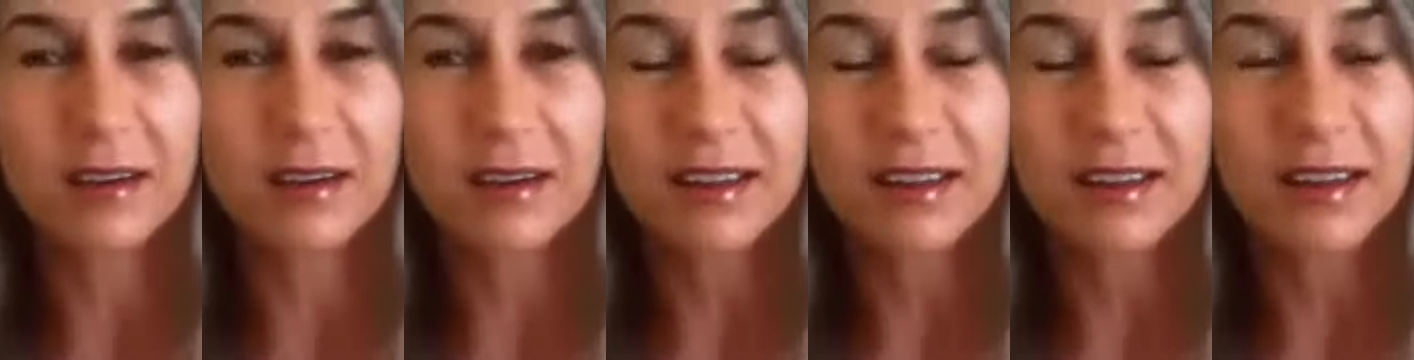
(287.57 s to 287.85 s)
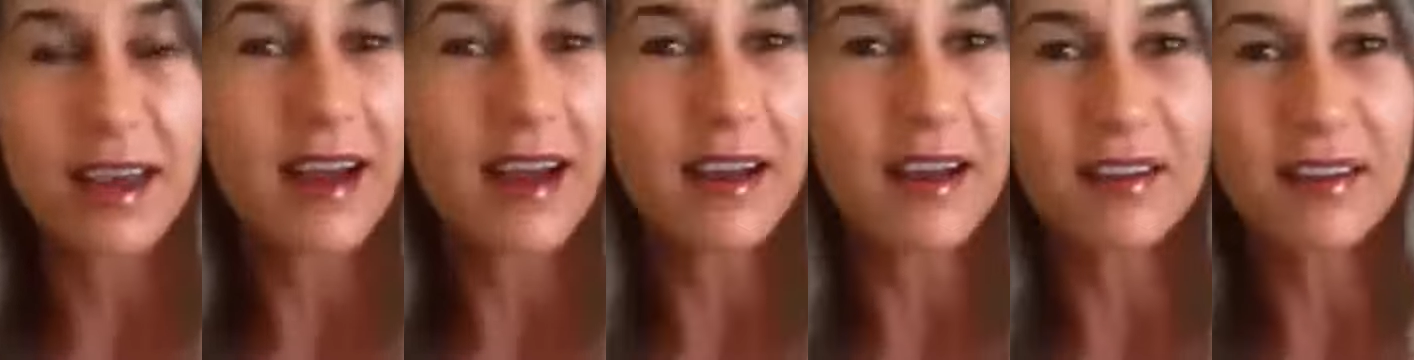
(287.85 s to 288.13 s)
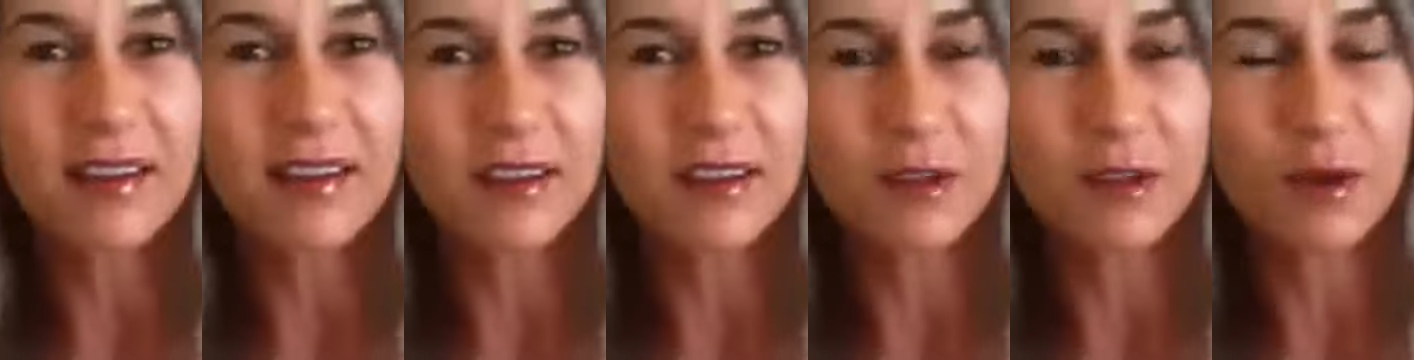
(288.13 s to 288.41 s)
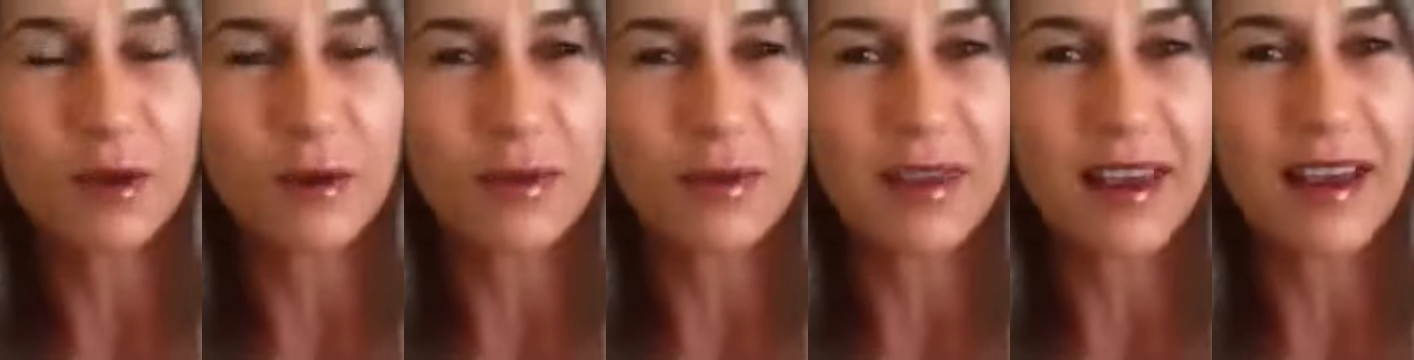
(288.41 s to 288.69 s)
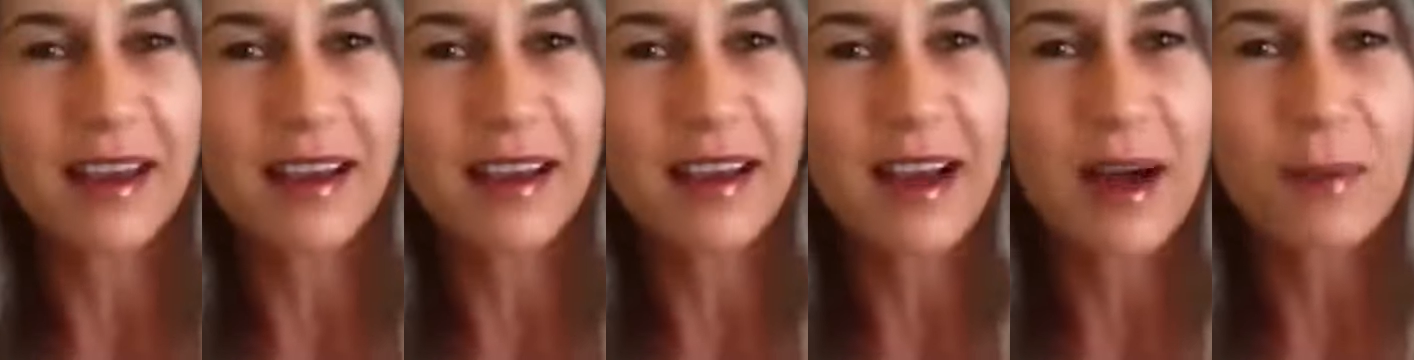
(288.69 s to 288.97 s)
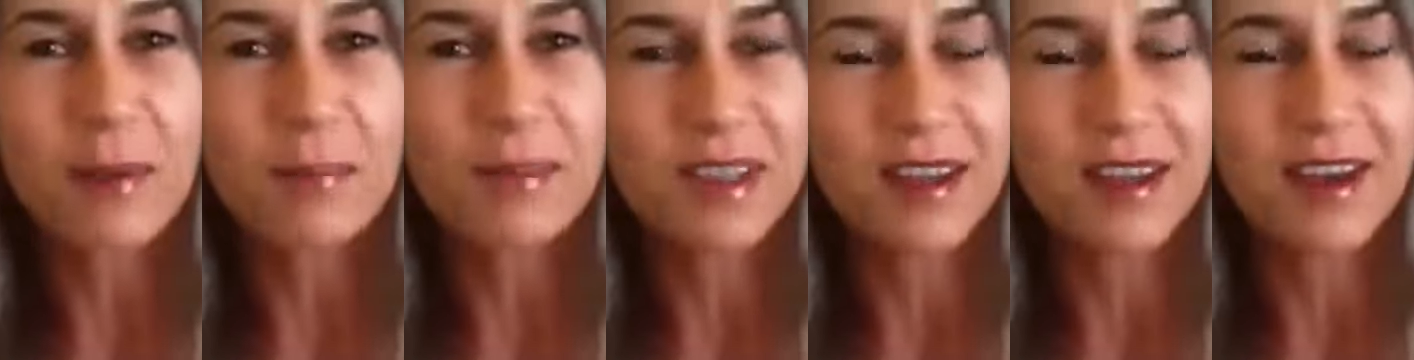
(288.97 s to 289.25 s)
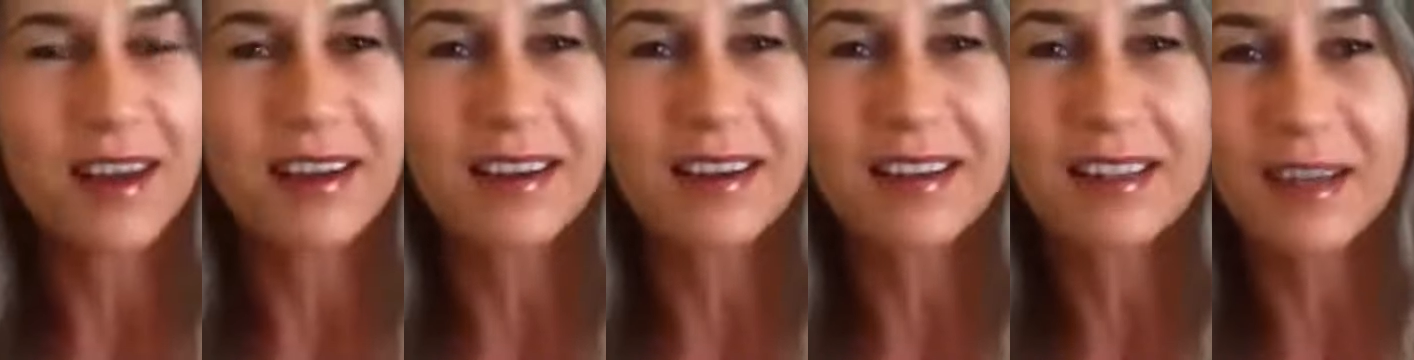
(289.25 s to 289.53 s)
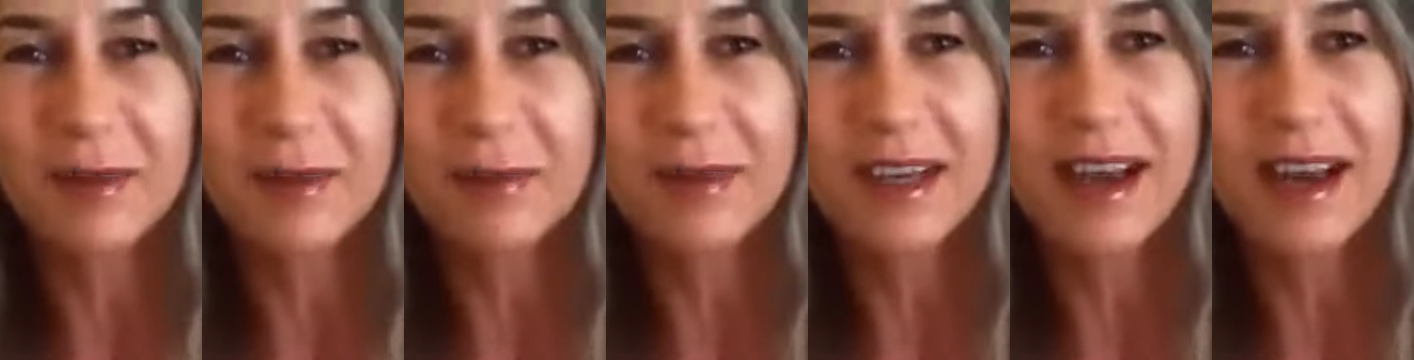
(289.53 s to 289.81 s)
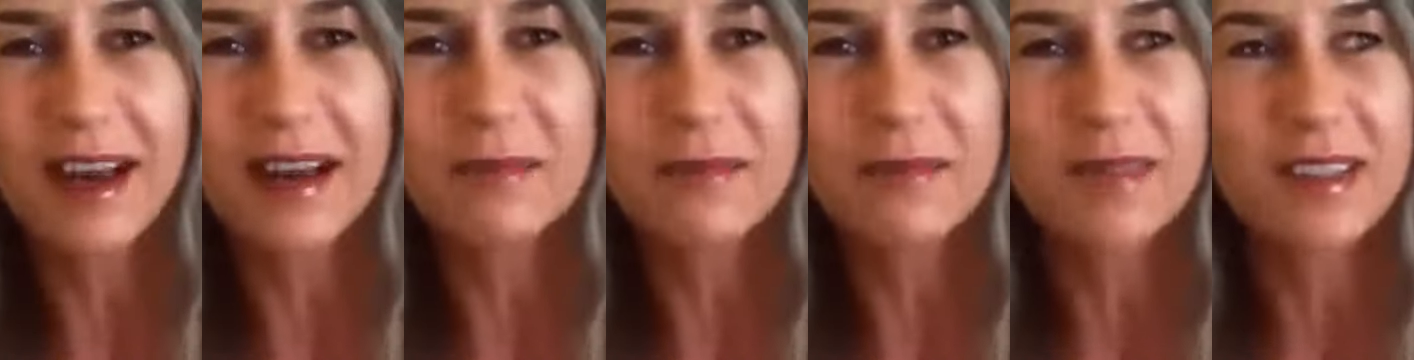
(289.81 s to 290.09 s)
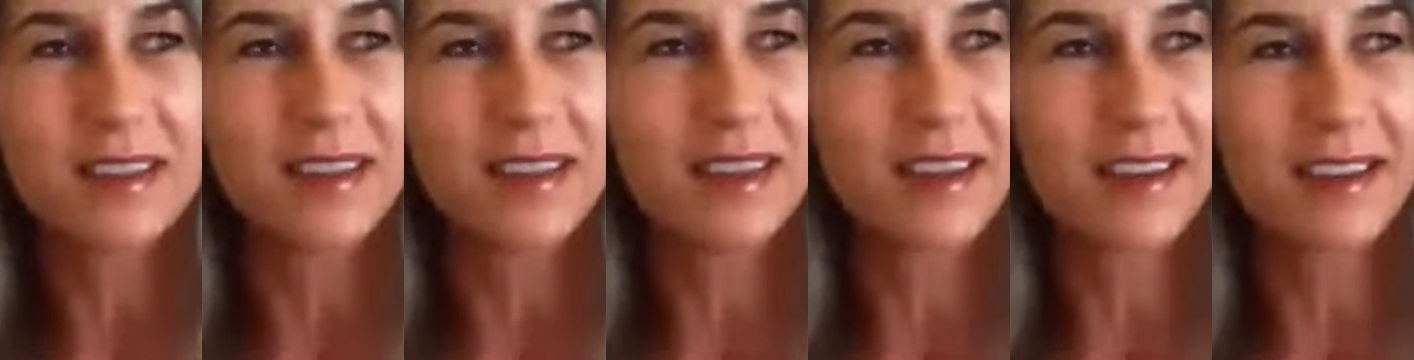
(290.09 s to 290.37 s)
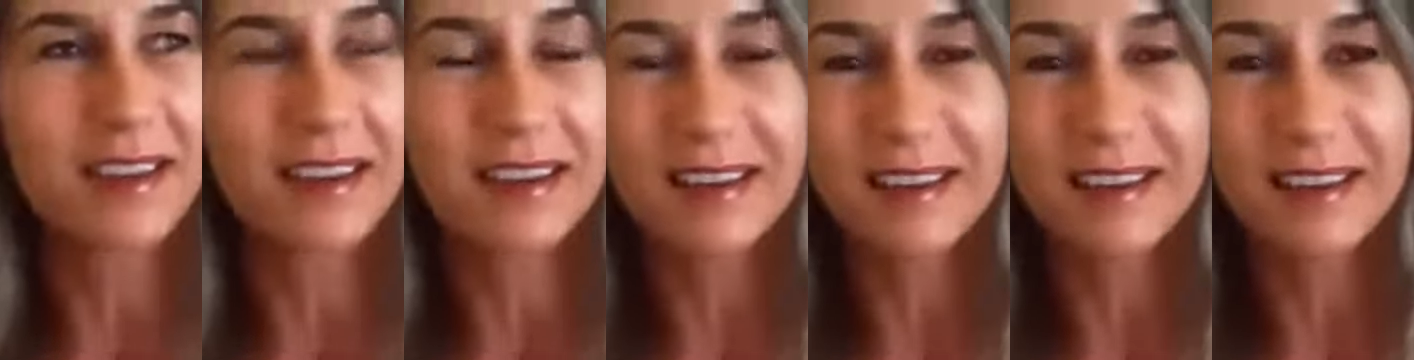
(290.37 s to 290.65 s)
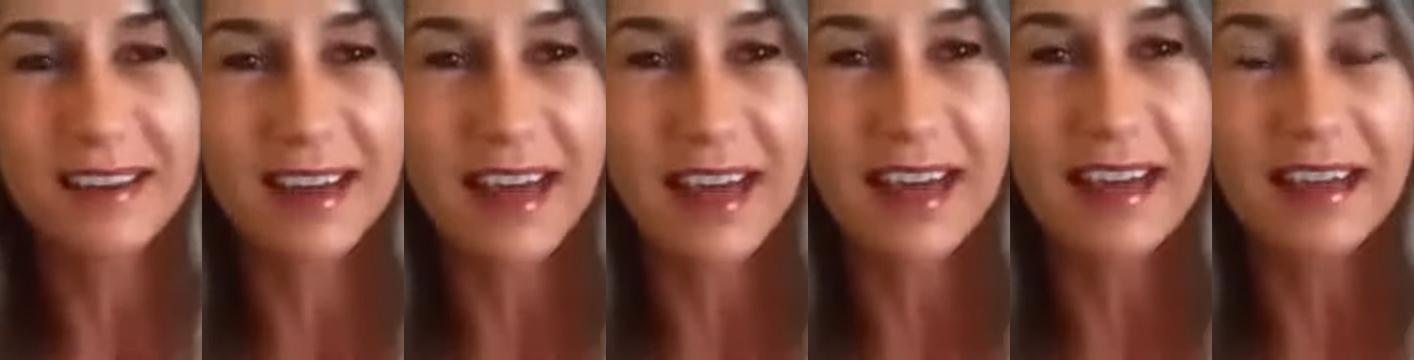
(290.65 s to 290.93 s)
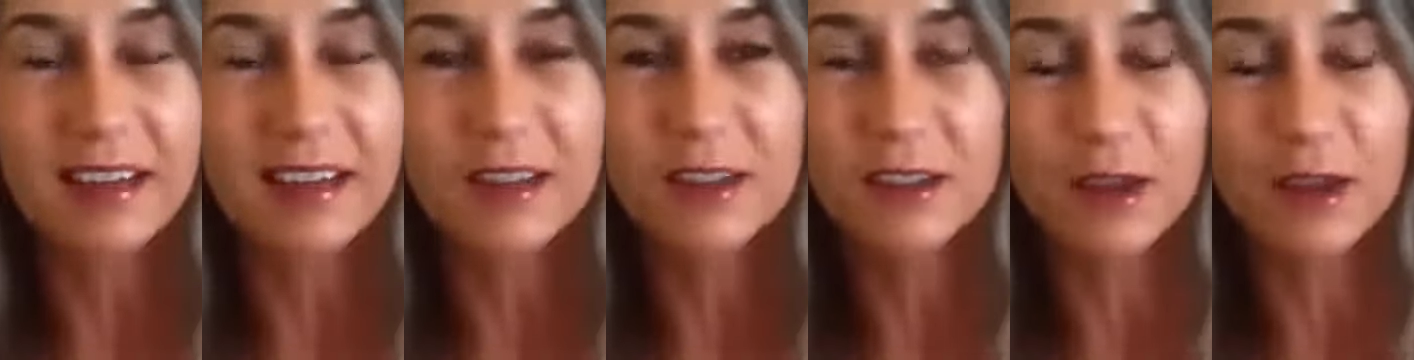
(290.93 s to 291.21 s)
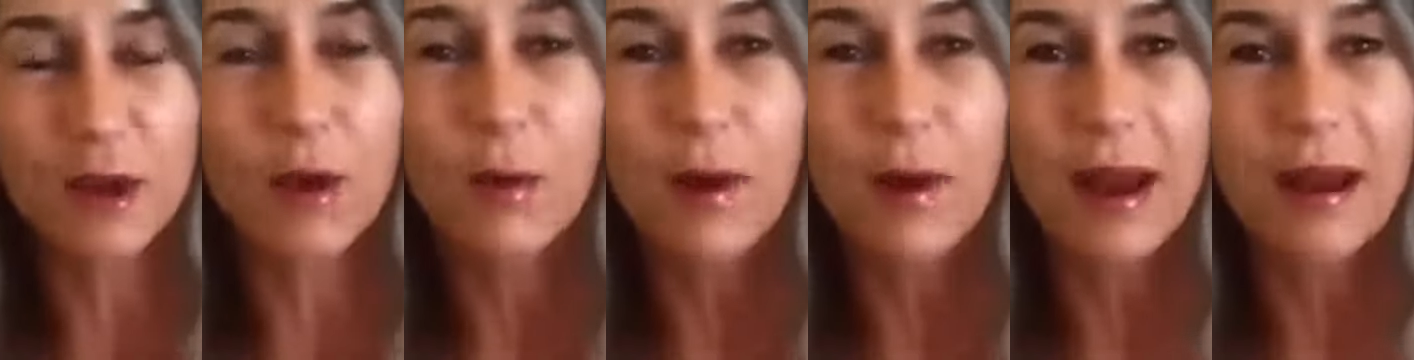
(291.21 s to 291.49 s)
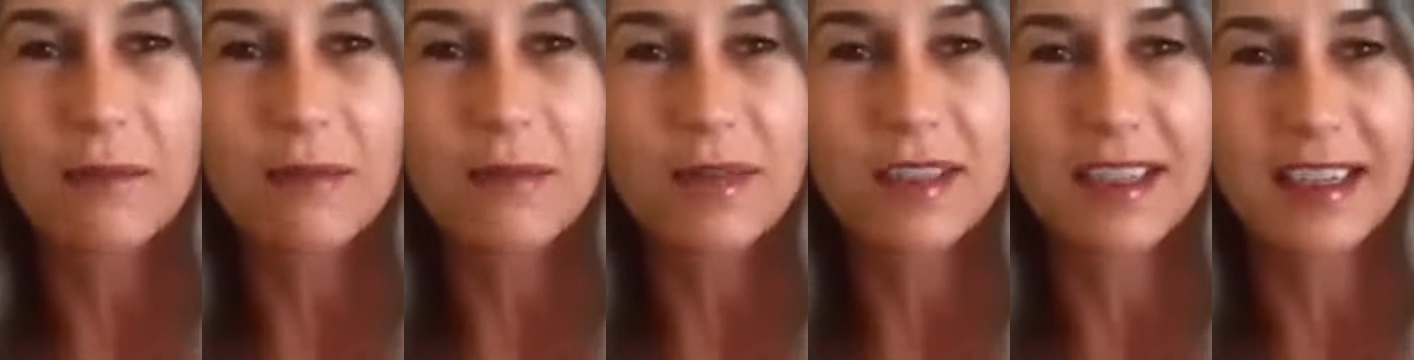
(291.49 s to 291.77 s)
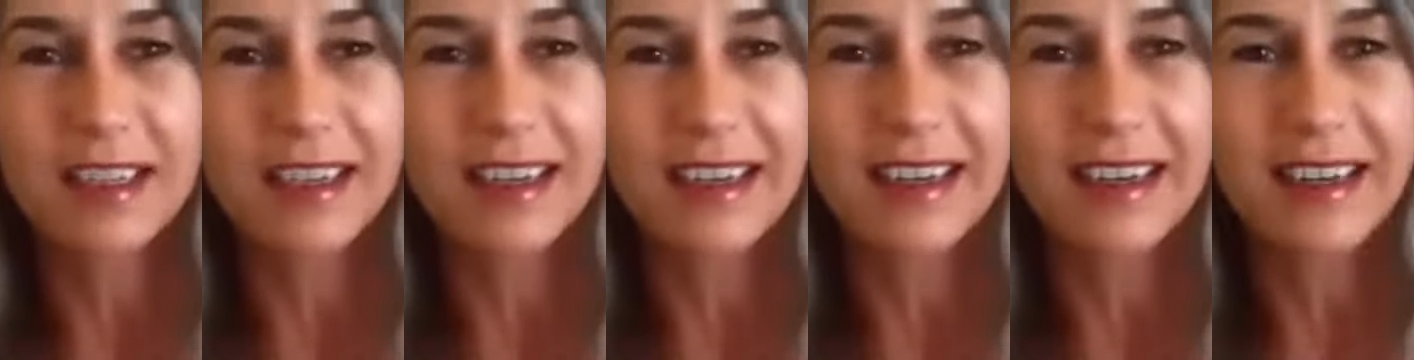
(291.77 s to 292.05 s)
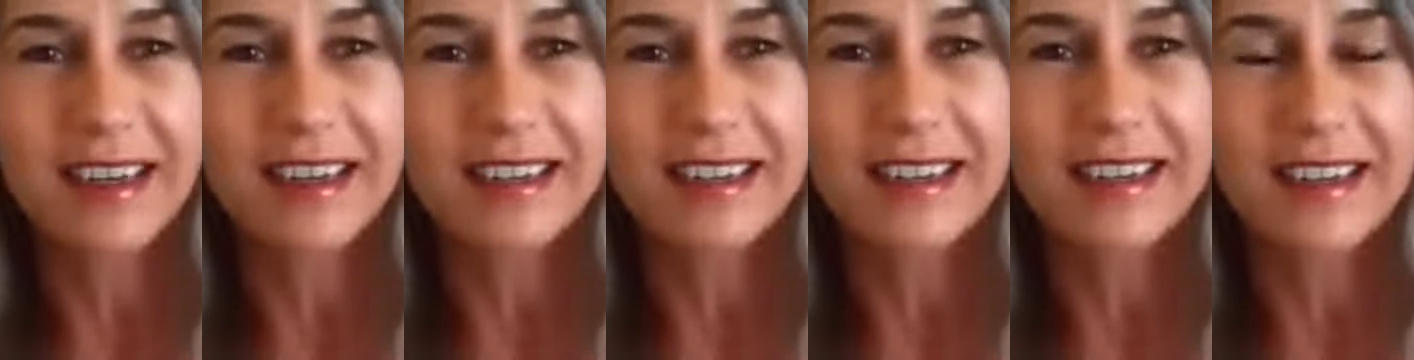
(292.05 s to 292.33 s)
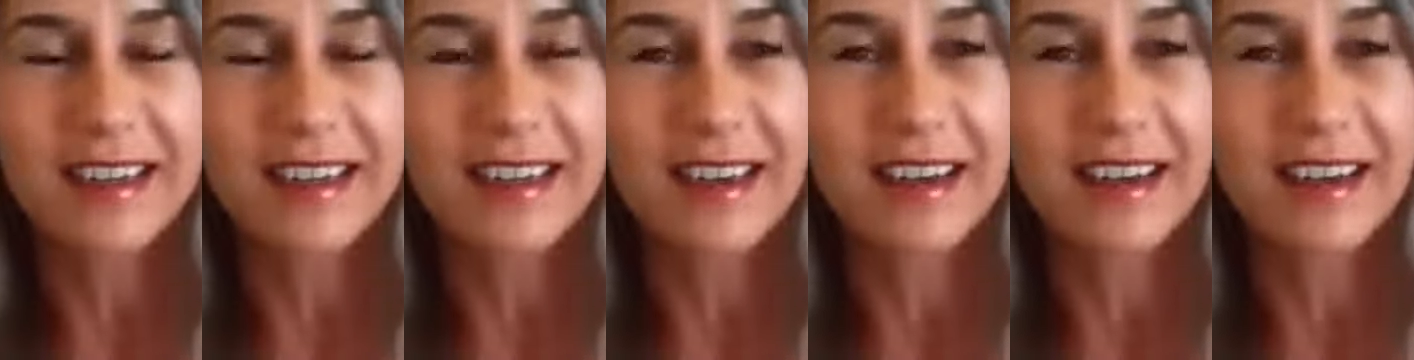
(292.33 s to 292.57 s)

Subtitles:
yeah, so their cups are sometimes getting so empty, and